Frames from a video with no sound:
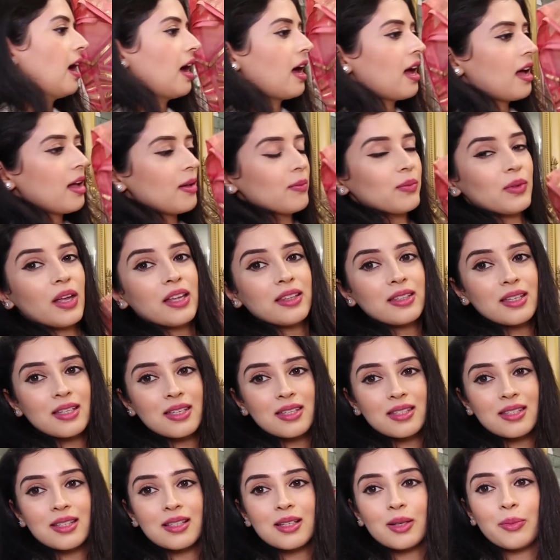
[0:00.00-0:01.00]
Um, and
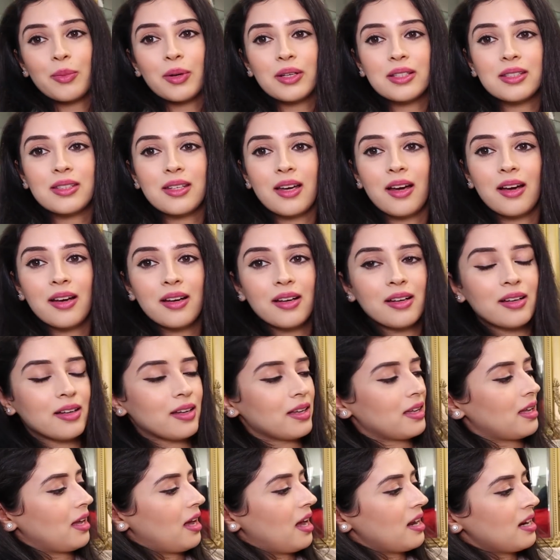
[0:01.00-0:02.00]
this is the dupatta
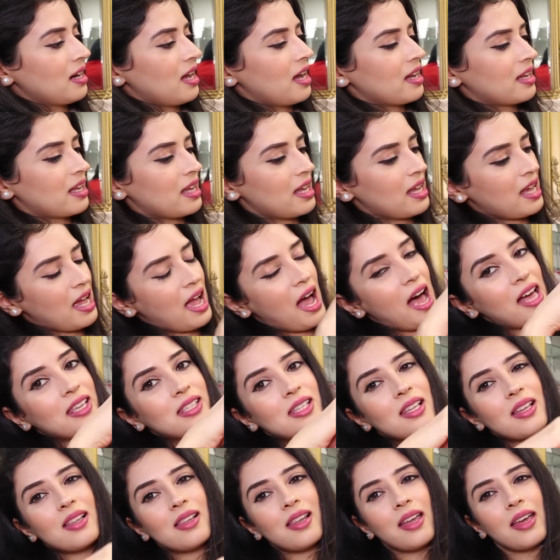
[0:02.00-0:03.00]
again. It, it,
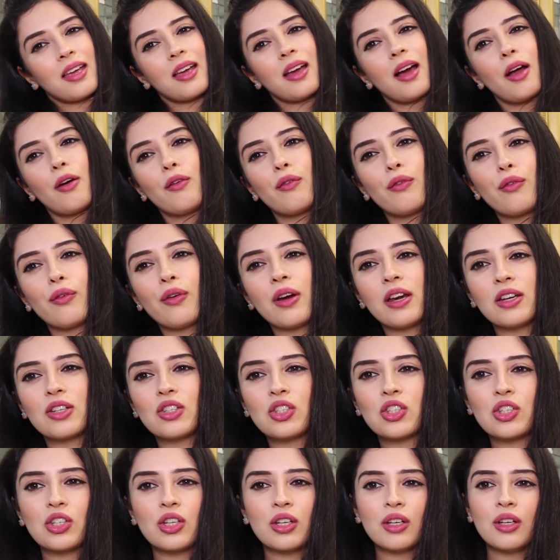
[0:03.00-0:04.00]
has a like a
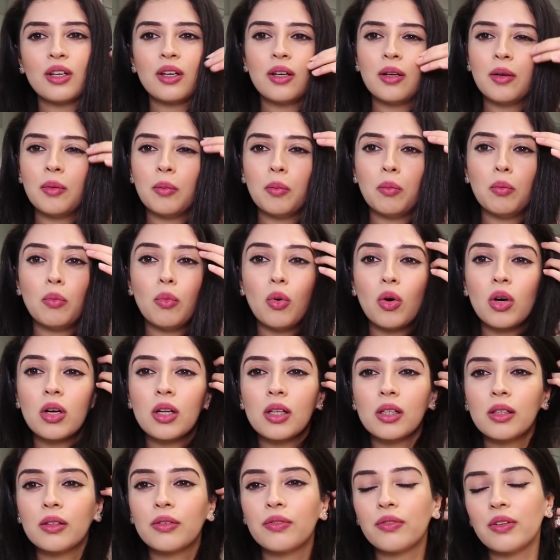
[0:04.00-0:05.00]
rich
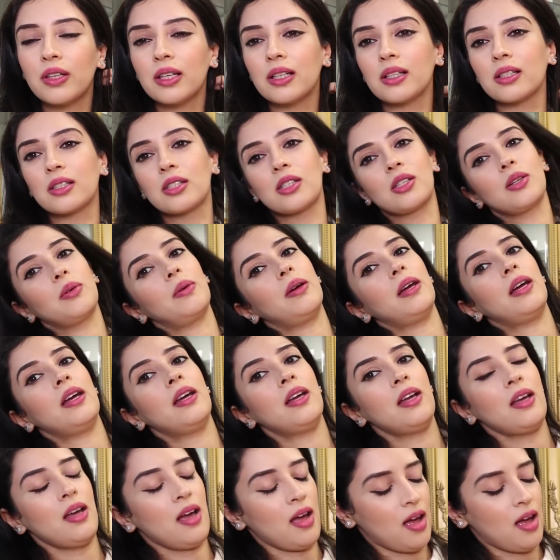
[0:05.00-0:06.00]
Mughal feel to it.